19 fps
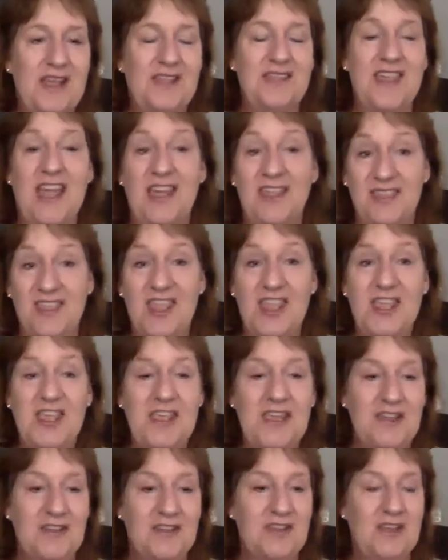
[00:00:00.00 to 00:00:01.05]
that
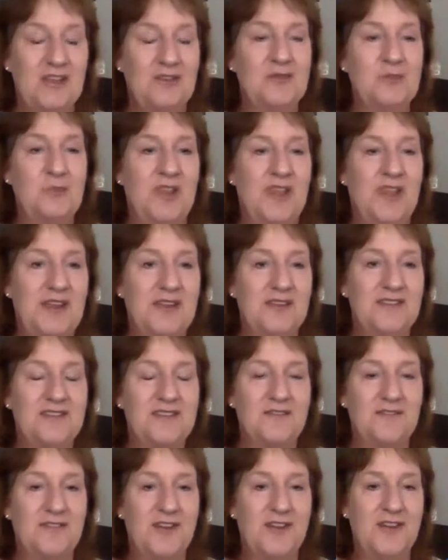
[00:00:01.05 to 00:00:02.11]
thinking and those plans
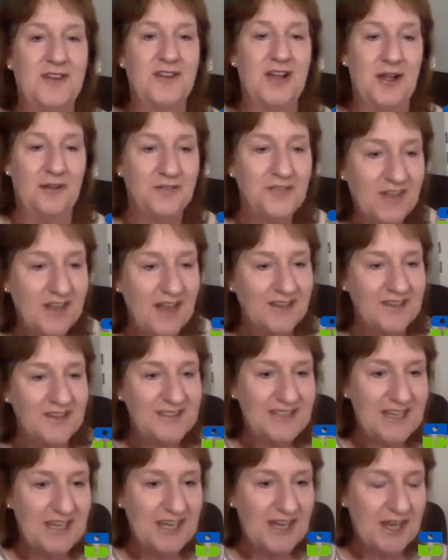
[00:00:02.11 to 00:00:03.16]
evolved. And I
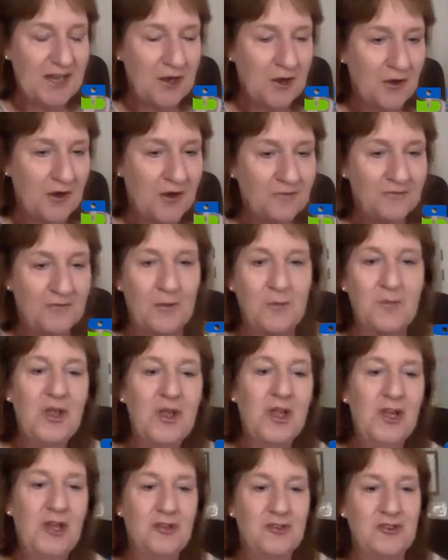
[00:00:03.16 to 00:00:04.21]
see Kara from
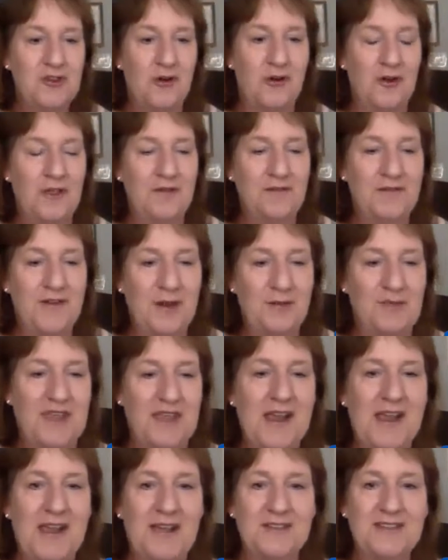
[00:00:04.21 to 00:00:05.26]
Charlotte Family
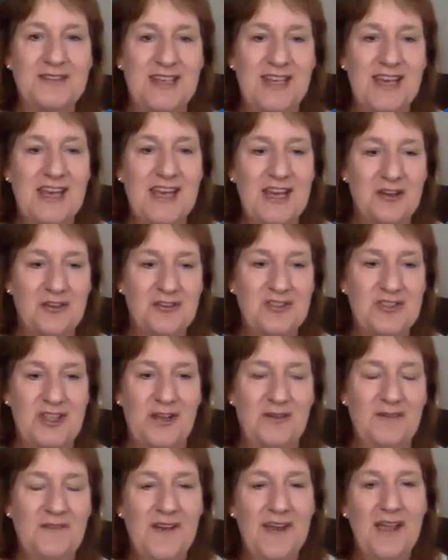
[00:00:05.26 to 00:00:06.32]
Housing here,
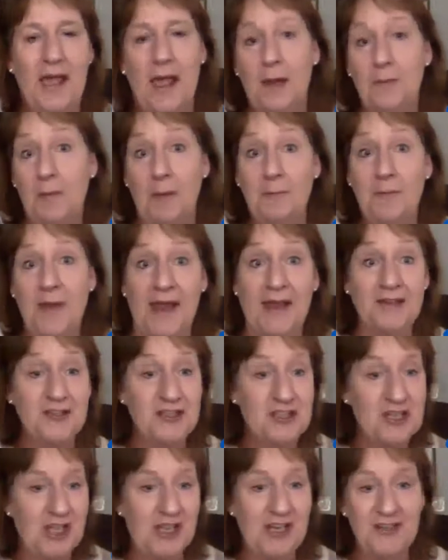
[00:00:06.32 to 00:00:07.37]
so I'm
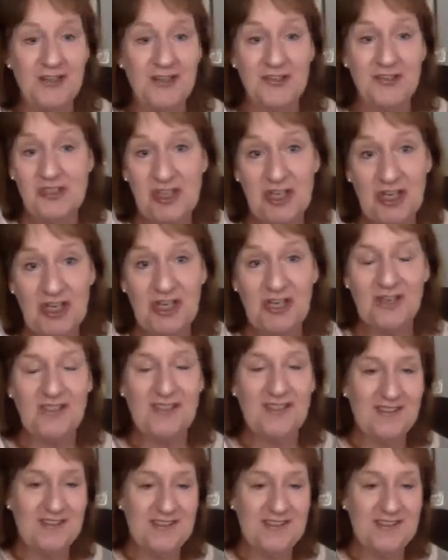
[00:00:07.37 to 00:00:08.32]
imagining she and the